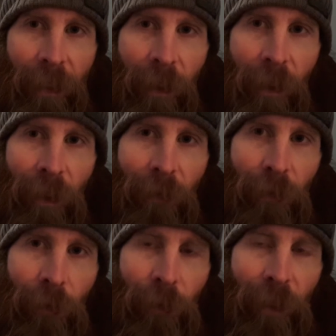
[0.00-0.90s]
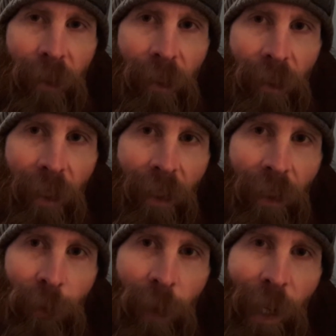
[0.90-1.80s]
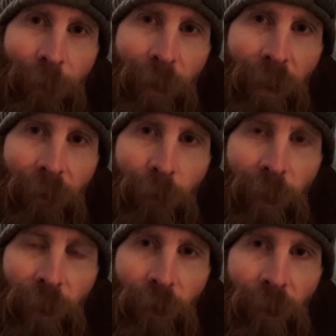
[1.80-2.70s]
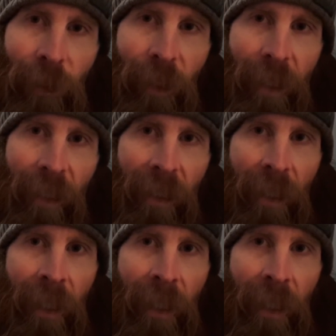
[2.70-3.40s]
on the floor, just like it is behind me over my shoulder there.